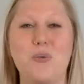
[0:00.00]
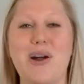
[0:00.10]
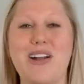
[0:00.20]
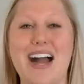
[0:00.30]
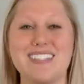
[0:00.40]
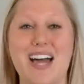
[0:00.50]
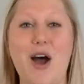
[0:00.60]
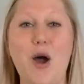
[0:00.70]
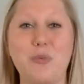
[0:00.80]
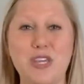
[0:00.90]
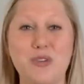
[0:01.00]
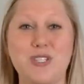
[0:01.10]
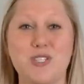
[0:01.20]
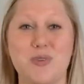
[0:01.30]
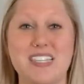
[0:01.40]
Well guys, I hope that you
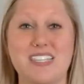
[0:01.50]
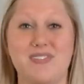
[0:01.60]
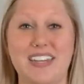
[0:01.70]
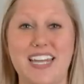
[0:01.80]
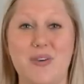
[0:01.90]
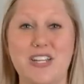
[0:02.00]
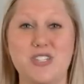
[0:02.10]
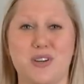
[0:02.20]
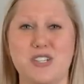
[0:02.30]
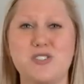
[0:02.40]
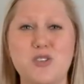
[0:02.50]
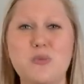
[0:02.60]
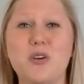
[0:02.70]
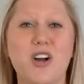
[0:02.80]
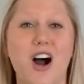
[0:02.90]
enjoyed this video and you are
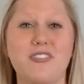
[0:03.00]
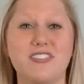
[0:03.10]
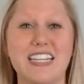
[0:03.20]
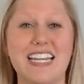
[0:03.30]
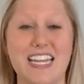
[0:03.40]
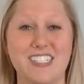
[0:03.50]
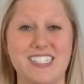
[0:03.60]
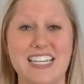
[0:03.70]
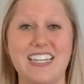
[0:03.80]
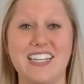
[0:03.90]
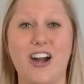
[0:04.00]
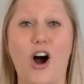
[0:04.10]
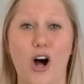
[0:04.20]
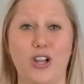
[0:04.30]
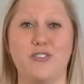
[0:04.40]
super confident in sealing
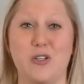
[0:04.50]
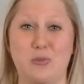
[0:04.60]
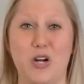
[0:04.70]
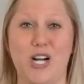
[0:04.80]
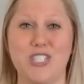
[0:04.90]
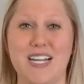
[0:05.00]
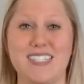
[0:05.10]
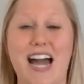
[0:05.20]
all of your projects.